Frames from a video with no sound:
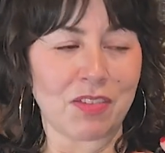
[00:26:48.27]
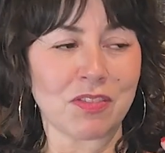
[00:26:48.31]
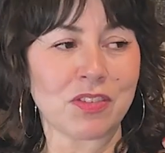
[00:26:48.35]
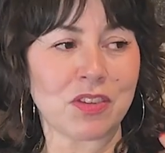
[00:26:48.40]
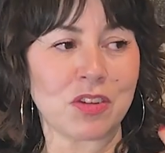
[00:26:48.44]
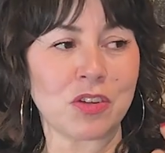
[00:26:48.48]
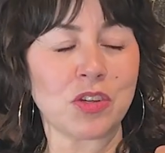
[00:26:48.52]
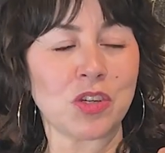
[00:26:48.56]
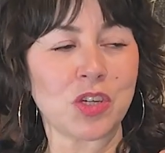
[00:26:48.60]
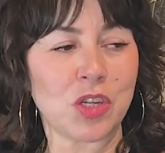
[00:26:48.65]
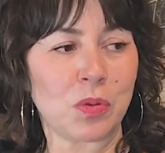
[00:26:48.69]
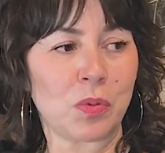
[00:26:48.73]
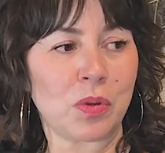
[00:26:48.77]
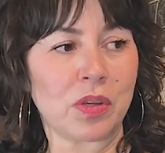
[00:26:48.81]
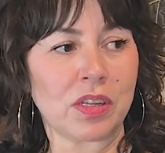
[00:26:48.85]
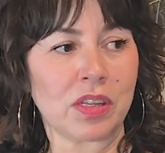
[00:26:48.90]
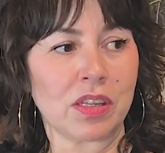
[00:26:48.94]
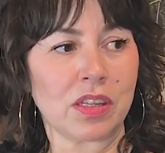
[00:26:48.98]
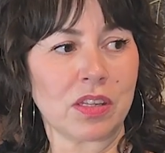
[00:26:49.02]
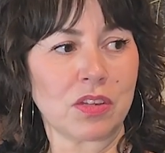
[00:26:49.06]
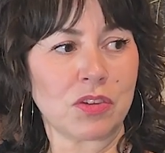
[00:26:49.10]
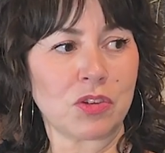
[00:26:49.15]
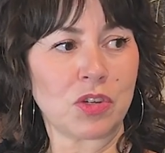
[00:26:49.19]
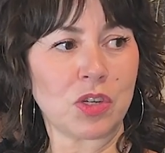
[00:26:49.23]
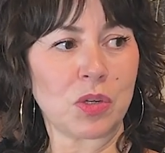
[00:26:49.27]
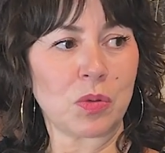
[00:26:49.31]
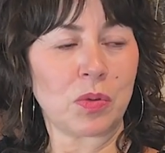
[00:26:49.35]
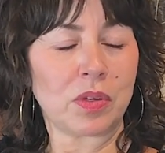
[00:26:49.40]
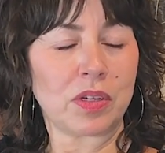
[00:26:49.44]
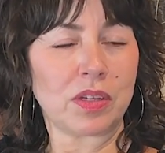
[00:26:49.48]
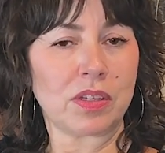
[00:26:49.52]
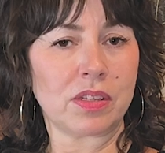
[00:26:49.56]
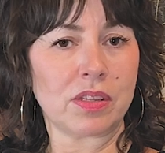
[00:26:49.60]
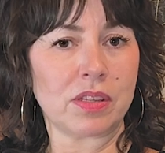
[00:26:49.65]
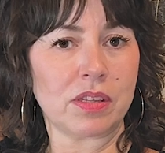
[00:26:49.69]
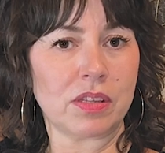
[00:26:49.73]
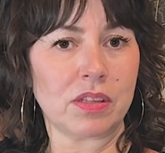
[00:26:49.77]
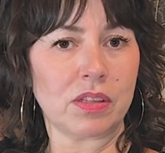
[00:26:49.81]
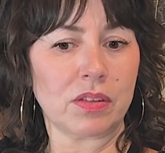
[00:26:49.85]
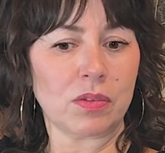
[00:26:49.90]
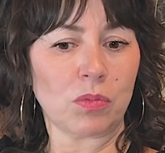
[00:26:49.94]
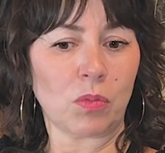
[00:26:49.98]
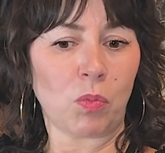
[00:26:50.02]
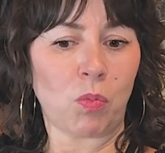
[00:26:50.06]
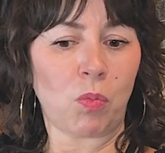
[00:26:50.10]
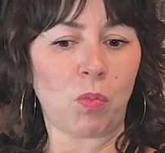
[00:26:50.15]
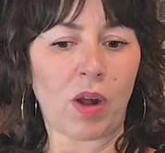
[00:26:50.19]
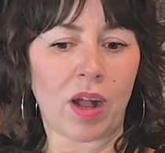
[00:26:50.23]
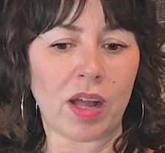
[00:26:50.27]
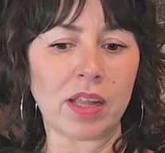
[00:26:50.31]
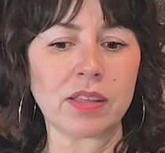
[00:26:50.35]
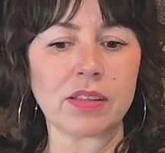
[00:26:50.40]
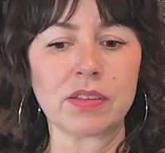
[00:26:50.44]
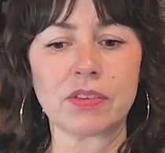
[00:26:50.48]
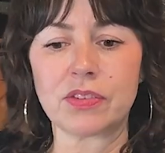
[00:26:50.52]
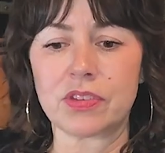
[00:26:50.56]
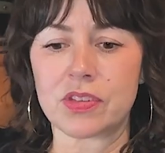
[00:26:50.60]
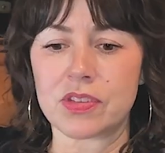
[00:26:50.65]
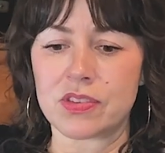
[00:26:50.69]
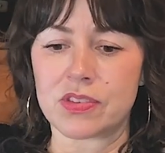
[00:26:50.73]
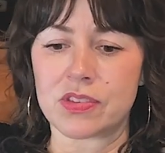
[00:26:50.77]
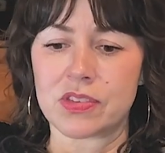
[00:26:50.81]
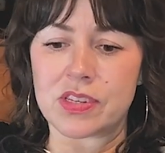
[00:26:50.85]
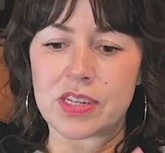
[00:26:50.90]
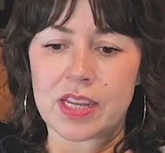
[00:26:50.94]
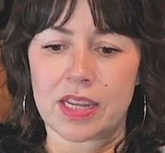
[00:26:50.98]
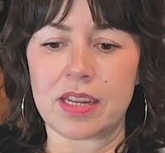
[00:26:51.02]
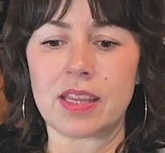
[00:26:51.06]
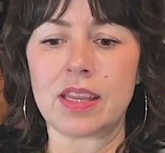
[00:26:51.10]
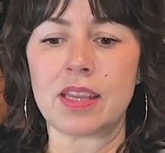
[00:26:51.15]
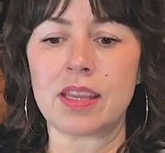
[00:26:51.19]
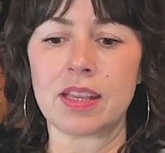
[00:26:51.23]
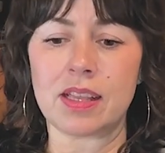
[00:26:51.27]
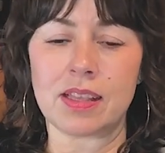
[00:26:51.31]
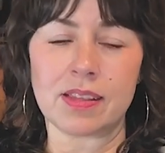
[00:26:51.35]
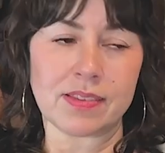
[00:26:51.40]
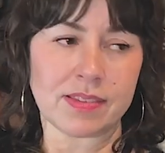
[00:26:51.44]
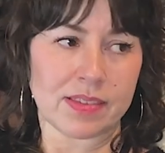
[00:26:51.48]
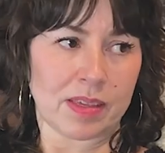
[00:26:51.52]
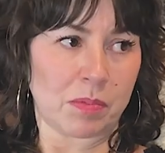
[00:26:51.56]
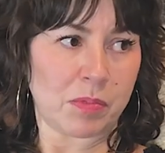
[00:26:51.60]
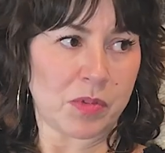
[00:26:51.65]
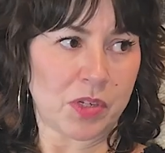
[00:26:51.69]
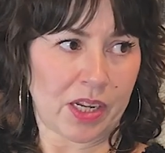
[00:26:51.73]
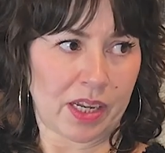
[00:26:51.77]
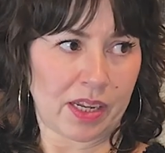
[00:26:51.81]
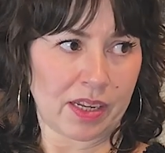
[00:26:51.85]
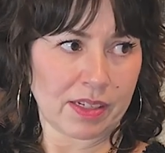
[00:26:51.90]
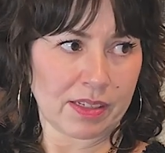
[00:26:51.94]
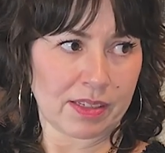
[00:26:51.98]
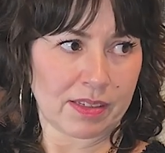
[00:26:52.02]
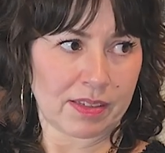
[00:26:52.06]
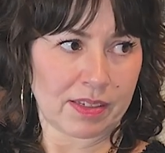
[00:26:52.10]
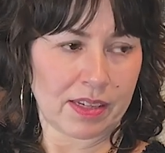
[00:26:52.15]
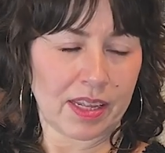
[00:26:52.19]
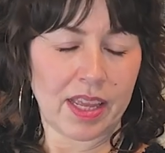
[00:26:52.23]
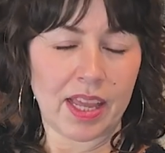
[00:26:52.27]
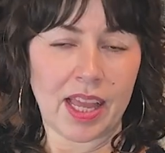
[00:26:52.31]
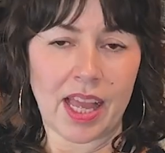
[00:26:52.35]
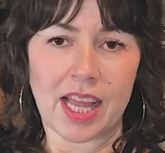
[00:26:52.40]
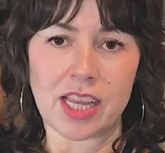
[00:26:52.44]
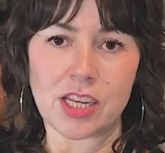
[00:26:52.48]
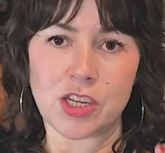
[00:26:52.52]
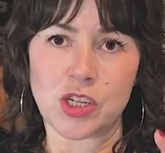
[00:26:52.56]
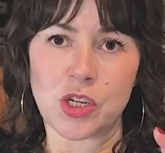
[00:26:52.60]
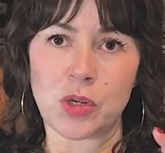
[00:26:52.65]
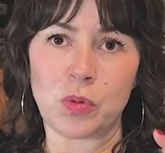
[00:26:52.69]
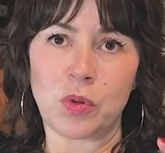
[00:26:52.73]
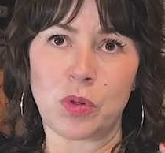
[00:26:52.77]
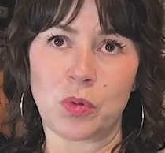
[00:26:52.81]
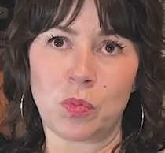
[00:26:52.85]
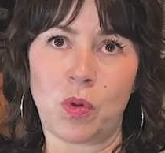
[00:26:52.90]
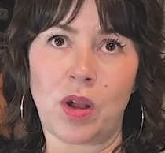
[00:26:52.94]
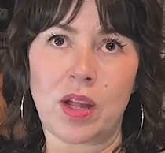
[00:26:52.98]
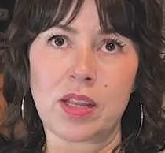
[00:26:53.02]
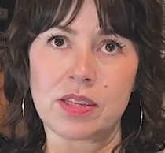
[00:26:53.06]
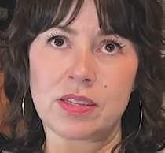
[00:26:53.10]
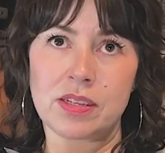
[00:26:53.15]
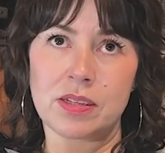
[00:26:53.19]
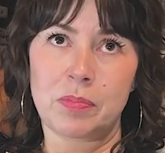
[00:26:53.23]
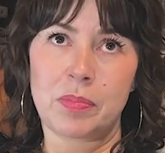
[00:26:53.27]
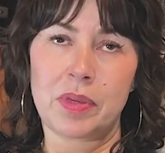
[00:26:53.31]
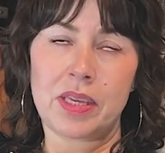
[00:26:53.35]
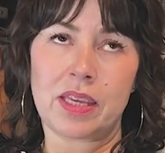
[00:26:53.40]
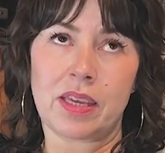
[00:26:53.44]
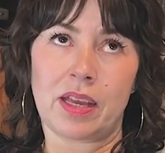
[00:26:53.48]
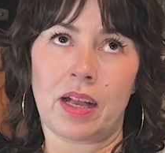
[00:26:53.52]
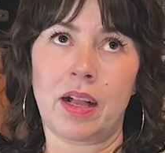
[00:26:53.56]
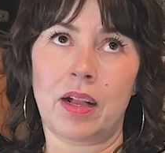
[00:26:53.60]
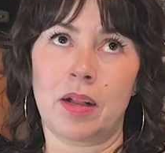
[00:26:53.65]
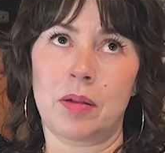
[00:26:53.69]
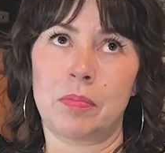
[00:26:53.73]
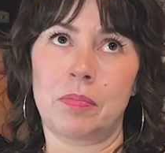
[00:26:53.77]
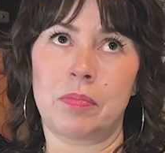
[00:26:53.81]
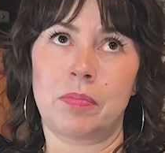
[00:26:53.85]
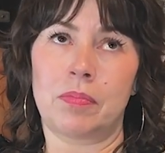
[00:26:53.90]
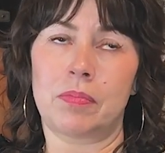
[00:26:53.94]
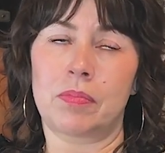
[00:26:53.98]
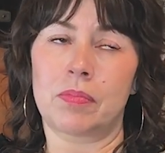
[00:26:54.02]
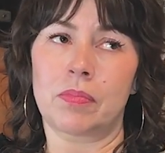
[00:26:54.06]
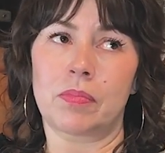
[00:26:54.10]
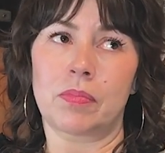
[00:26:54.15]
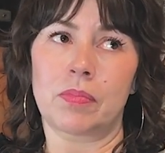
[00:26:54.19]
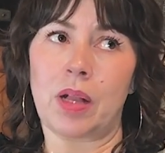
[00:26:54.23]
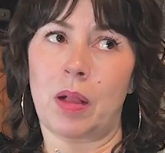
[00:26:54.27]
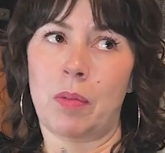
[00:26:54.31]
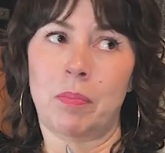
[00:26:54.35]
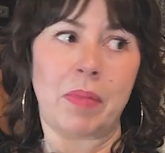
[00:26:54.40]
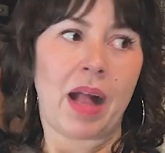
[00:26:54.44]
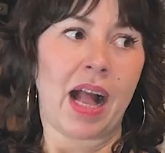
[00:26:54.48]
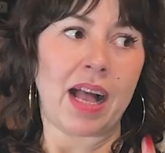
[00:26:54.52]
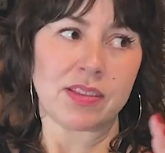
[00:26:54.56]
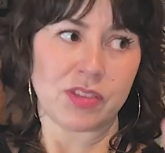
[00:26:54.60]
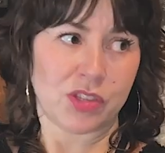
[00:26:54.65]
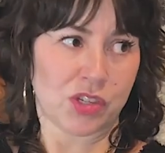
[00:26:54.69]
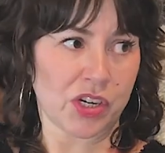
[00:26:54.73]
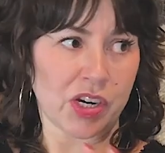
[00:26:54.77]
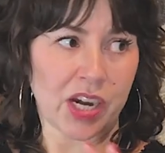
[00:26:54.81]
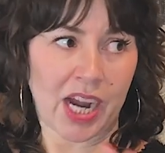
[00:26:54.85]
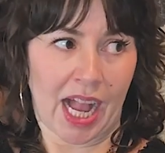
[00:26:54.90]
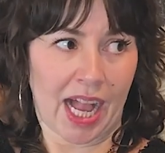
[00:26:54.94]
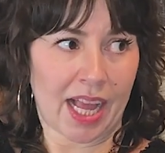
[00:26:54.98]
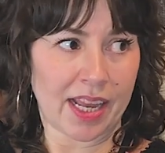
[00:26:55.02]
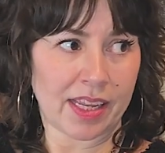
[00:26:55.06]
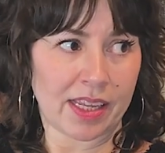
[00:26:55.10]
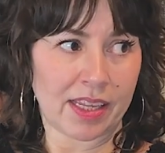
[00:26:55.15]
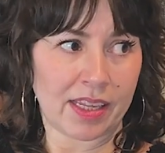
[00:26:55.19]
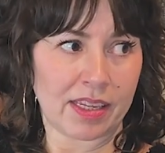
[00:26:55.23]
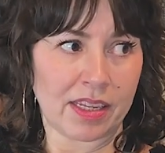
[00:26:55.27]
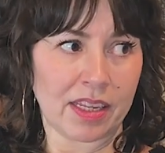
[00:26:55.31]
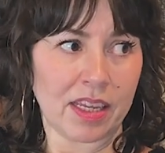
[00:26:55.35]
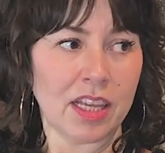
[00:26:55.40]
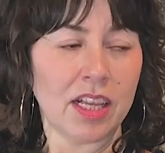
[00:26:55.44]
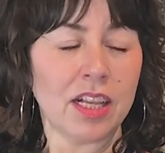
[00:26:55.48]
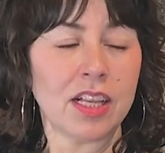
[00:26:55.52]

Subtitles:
So she would want to study a subject and she would want to become a master at it.